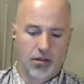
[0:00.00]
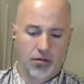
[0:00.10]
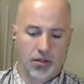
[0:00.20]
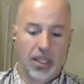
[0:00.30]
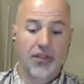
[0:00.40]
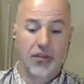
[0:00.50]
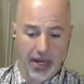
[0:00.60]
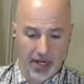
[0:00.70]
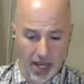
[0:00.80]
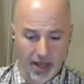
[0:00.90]
Given
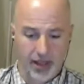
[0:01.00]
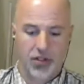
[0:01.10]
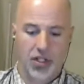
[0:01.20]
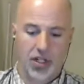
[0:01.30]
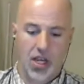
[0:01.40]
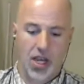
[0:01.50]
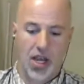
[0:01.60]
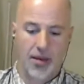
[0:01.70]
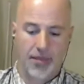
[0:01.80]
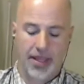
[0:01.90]
my knowledge.
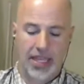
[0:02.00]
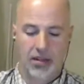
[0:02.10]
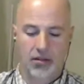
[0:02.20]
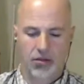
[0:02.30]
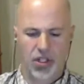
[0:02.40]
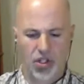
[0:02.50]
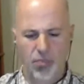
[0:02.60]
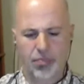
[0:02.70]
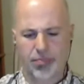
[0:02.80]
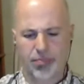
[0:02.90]
And then when
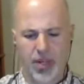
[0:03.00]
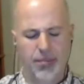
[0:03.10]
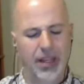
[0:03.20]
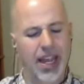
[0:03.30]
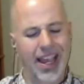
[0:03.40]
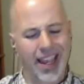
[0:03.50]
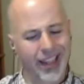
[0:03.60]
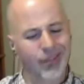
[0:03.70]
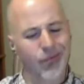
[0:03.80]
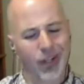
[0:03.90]
you but
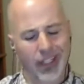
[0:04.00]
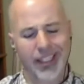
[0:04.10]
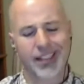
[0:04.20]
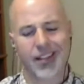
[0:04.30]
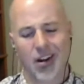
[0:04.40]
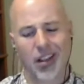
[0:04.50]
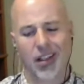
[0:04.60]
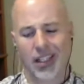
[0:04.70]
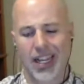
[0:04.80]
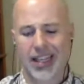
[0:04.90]
I really started
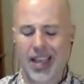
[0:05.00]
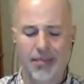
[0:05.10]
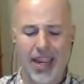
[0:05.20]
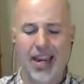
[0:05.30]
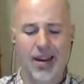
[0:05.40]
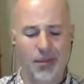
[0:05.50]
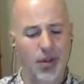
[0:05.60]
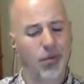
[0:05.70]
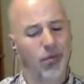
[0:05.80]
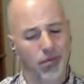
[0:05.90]
looking at that band. I
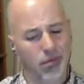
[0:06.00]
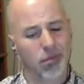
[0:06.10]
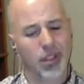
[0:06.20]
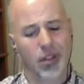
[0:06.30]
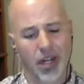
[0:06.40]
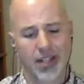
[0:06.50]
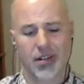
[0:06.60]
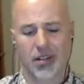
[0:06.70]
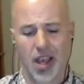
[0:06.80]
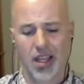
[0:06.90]
mean, when you and I
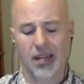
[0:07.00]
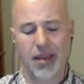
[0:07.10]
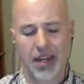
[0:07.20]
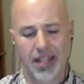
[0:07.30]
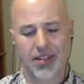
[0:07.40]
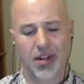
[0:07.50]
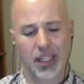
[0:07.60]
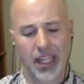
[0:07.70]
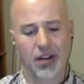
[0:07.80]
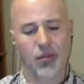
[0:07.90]
started talking about it, I started
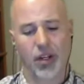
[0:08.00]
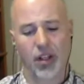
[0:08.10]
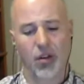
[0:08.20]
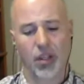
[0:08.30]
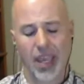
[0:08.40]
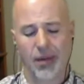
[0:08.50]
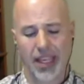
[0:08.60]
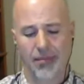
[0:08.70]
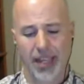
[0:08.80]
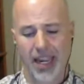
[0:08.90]
getting real okay with
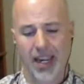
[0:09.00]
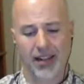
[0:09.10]
that band.